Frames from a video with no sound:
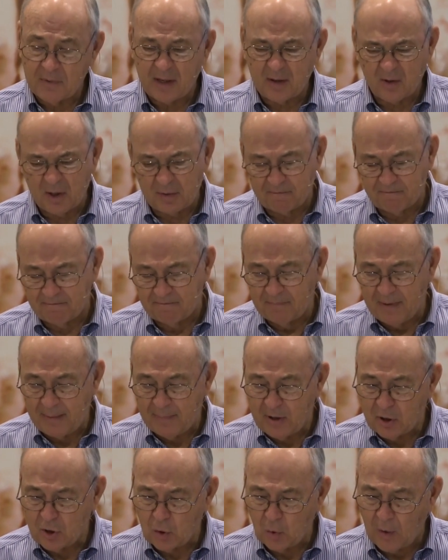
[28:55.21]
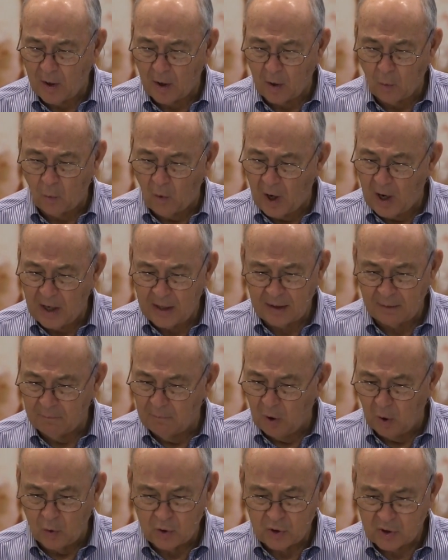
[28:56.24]
That's maybe a 2-hour walk at
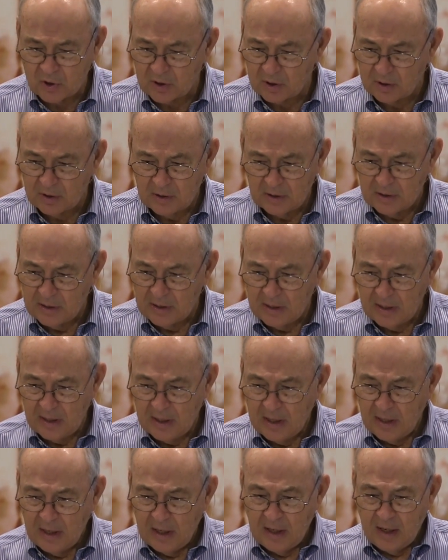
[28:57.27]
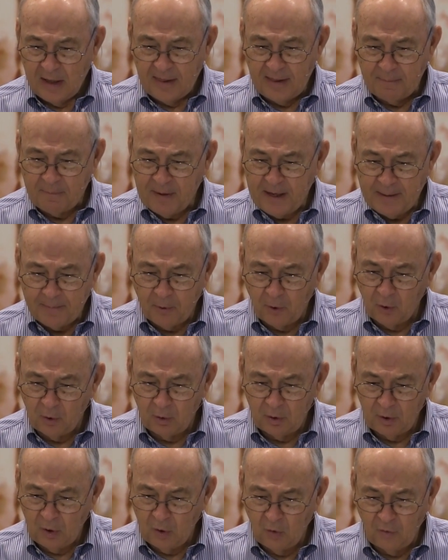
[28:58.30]
most. The
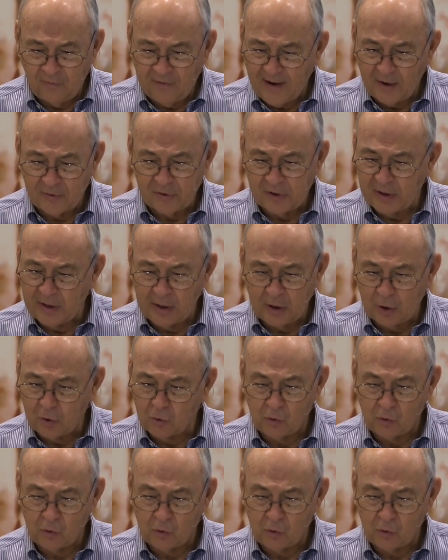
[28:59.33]
people who founded and